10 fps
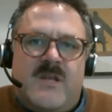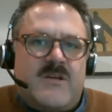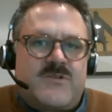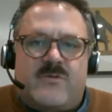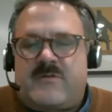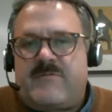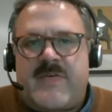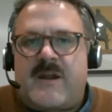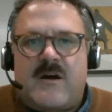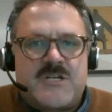sort of
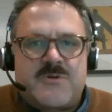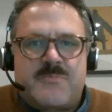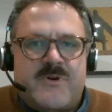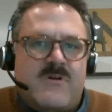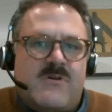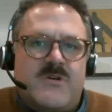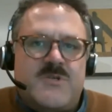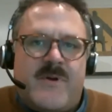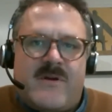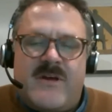that entrepreneurial
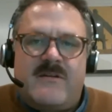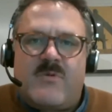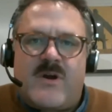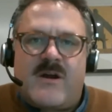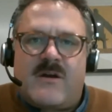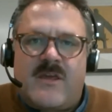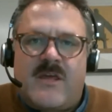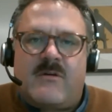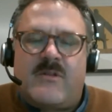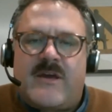spirit where,
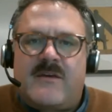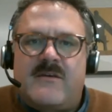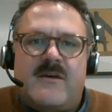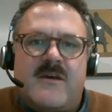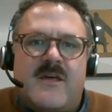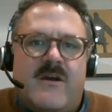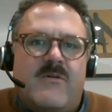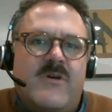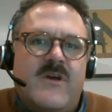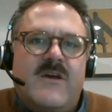like,
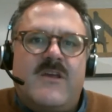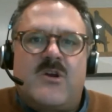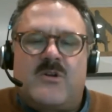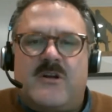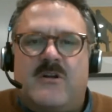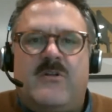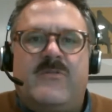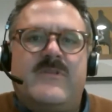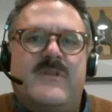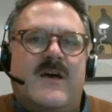your little
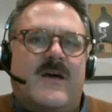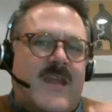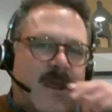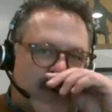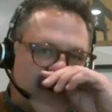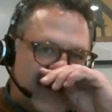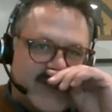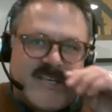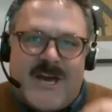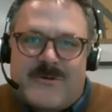neighborhood
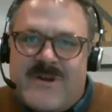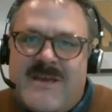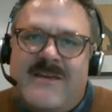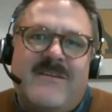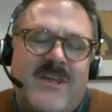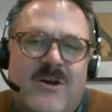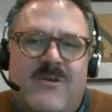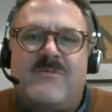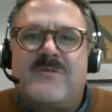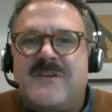cidery,
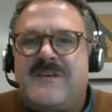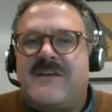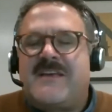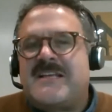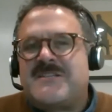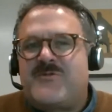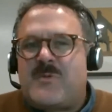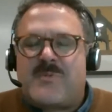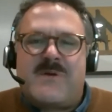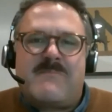gets a
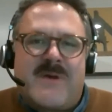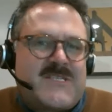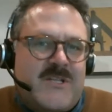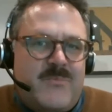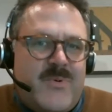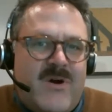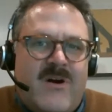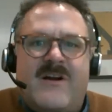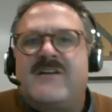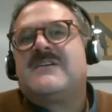footprint, makes a little
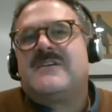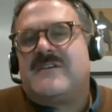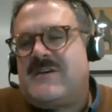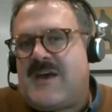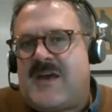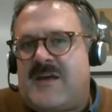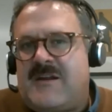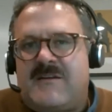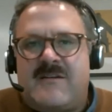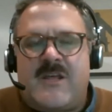bar,
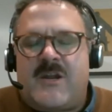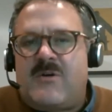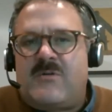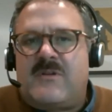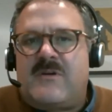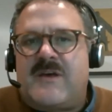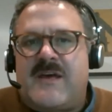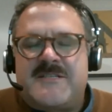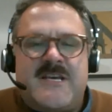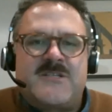and,
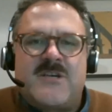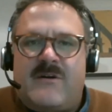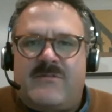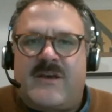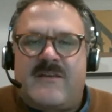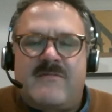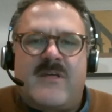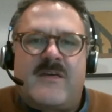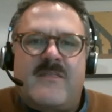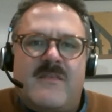and takes off like
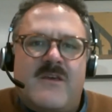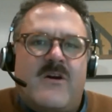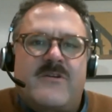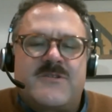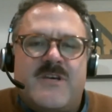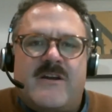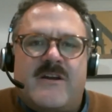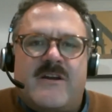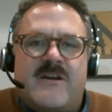yonder cider.